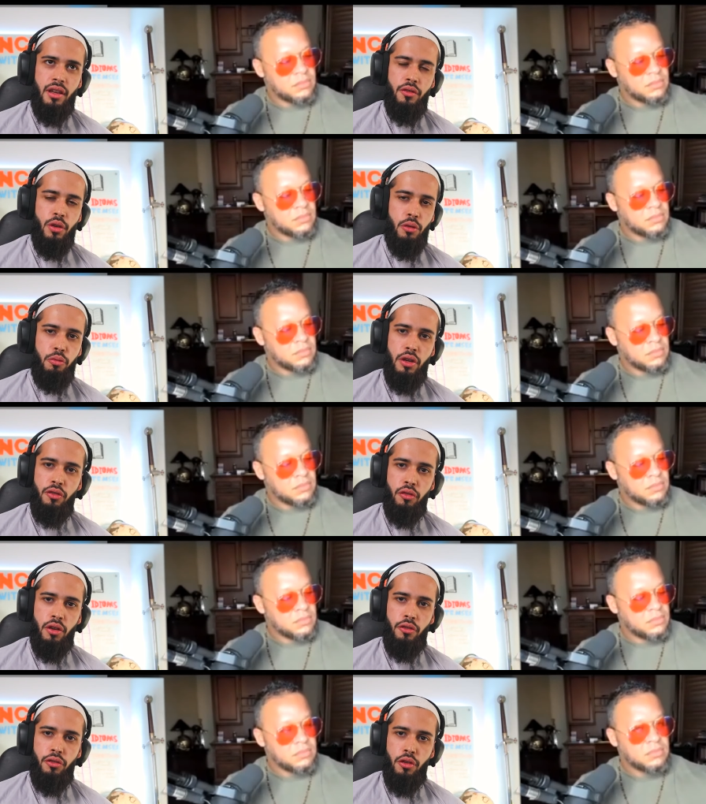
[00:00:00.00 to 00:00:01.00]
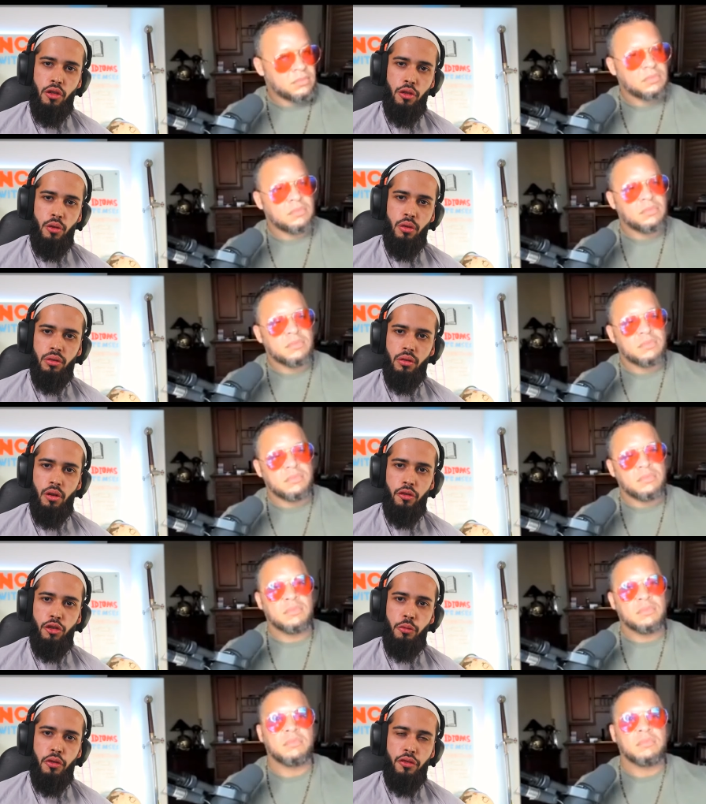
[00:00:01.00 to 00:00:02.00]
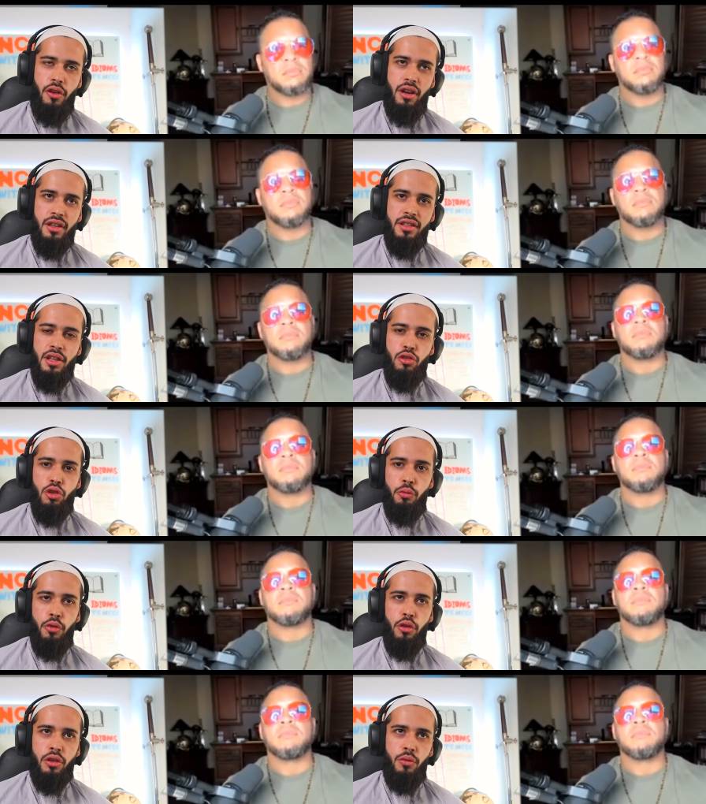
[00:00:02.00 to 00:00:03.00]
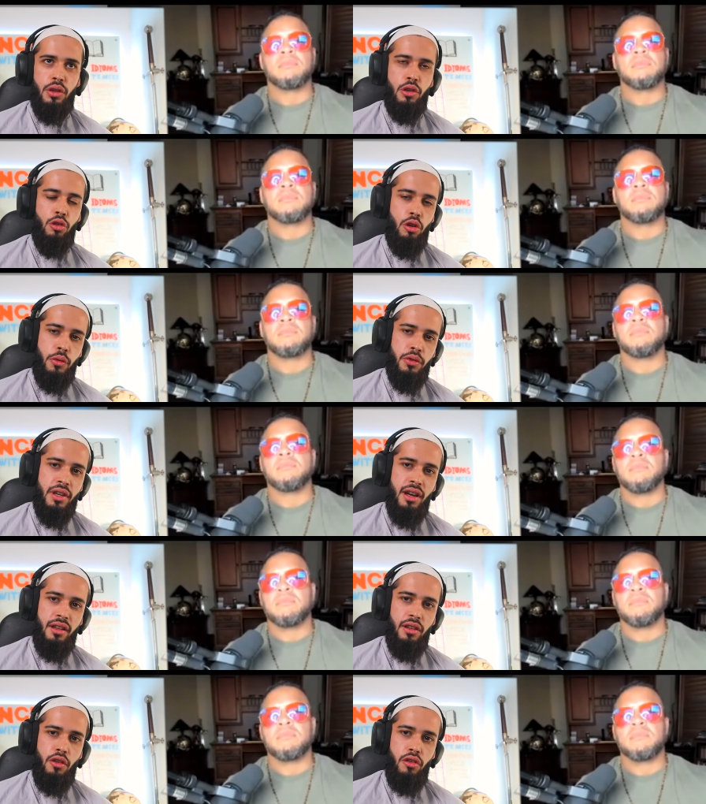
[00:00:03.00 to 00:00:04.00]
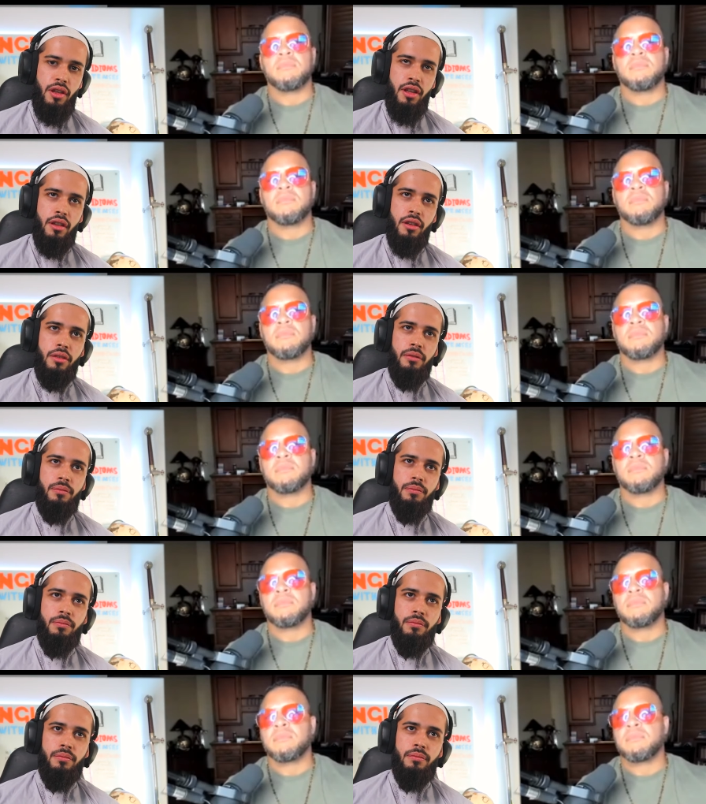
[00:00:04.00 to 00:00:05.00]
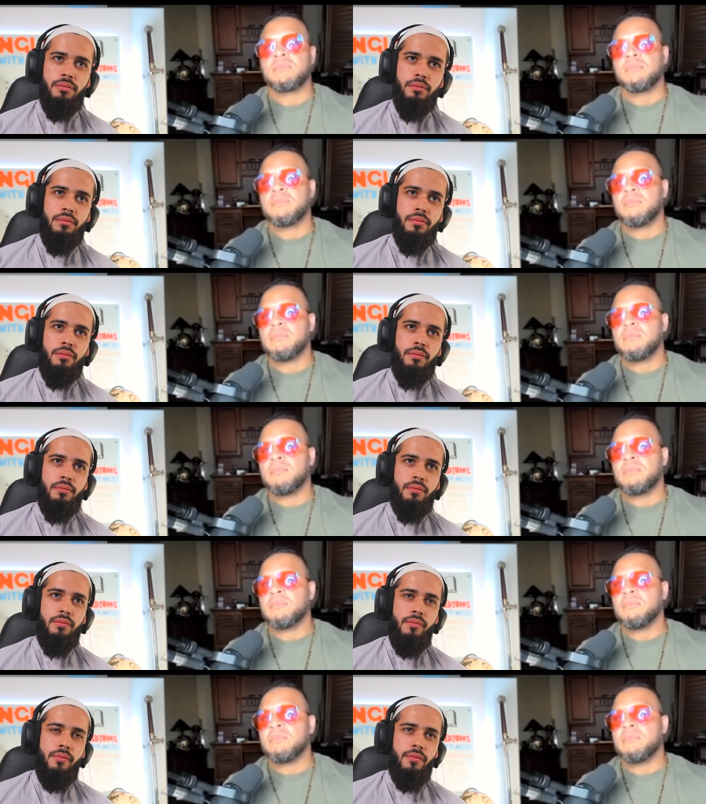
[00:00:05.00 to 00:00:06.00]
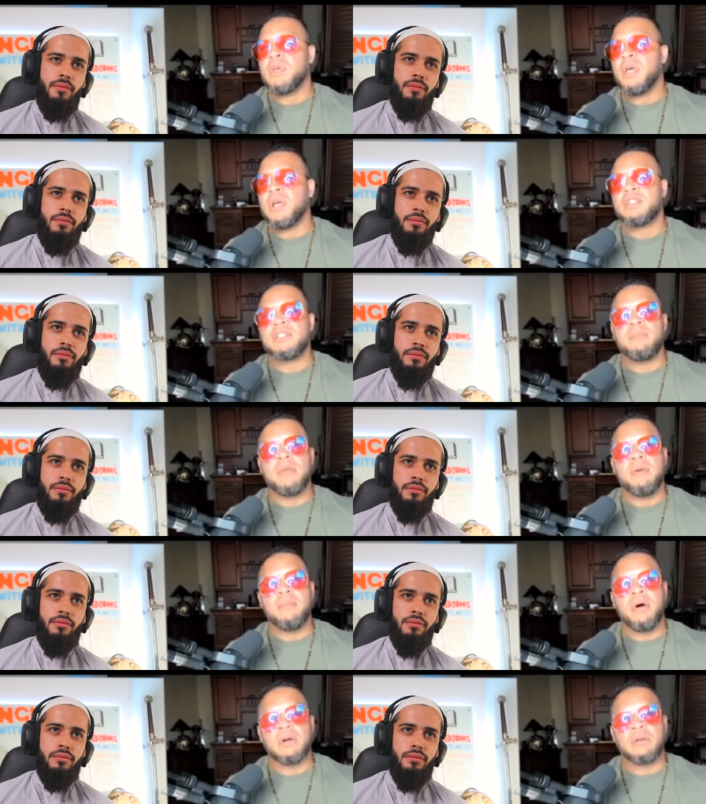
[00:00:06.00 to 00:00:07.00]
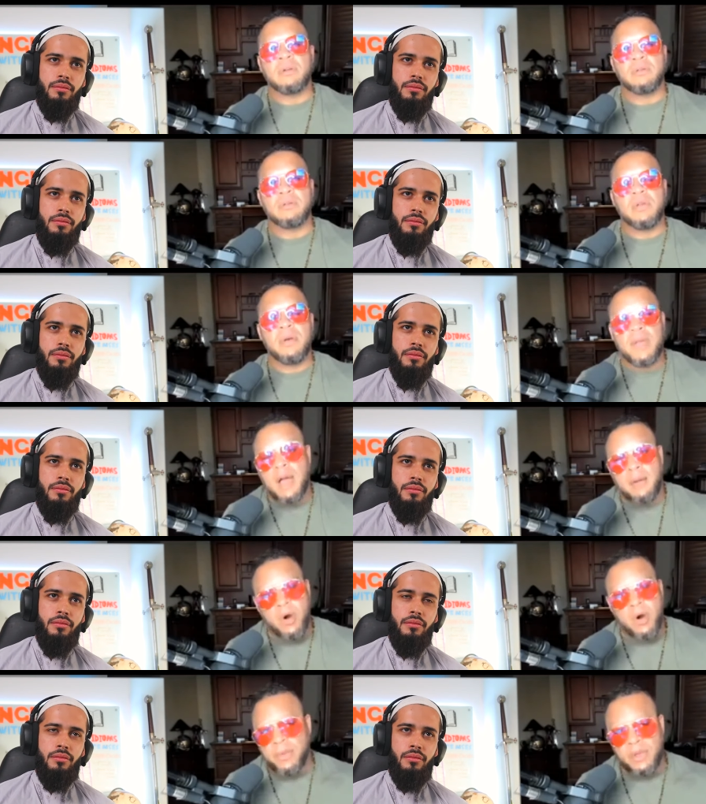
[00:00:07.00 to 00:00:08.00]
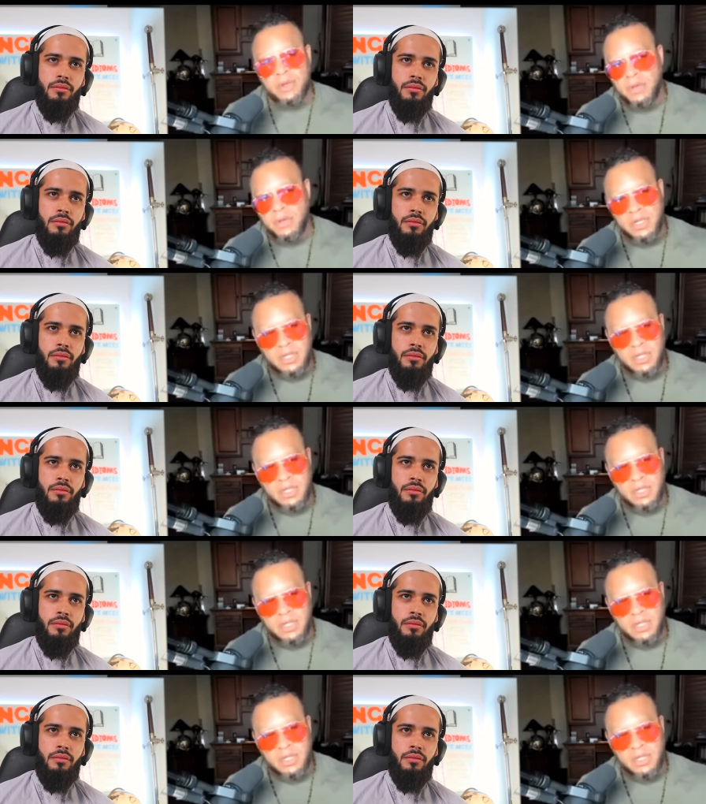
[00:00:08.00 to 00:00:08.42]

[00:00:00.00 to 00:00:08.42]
Speaker 1: you a brief run through, or if you prefer, I can send you a book and we can talk about it at a later date.
Speaker 2: Yeah, just send me a book. I mean, I'm open. You could